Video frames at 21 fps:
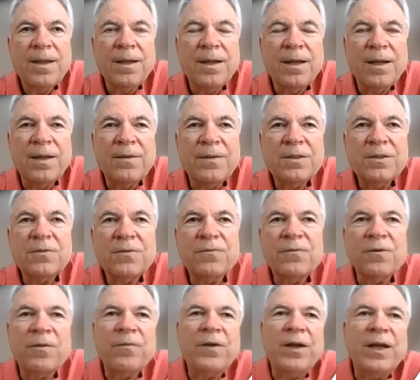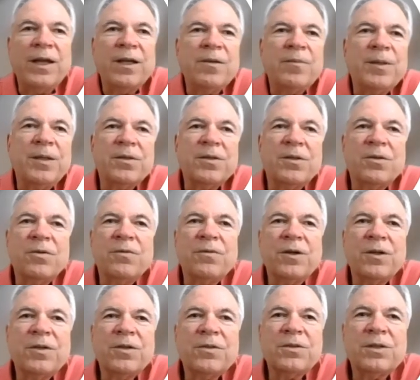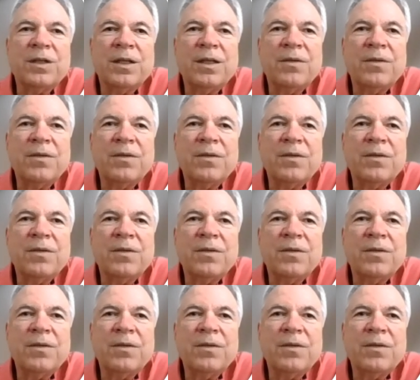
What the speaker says: This is from Vanderbilt University,